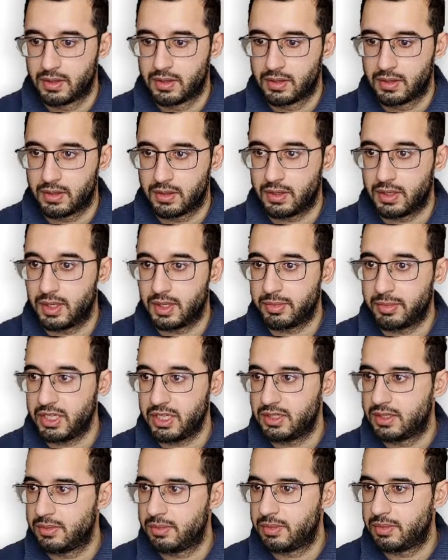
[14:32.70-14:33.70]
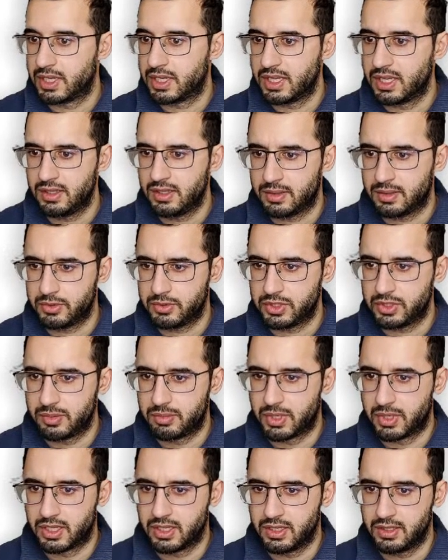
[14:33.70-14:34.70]
Am I debugging? I'm not
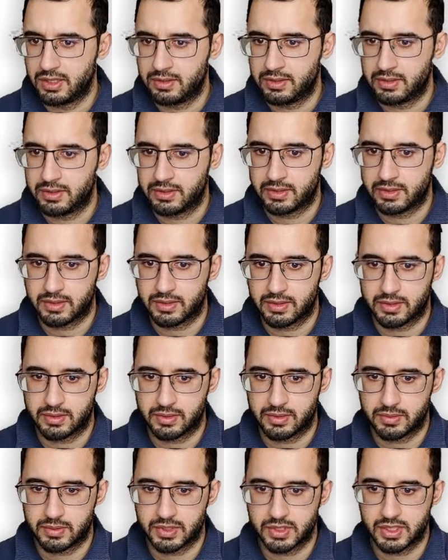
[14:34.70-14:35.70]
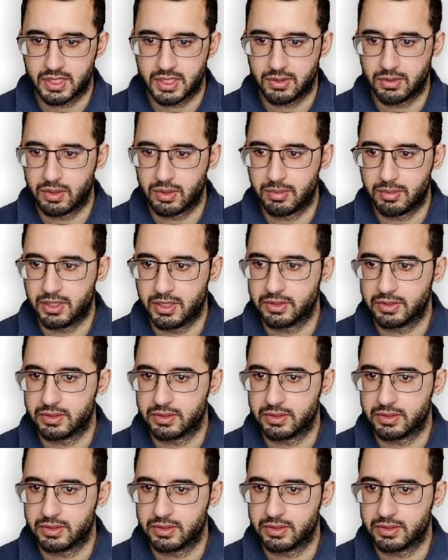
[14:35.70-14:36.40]
debugging. What's that all about?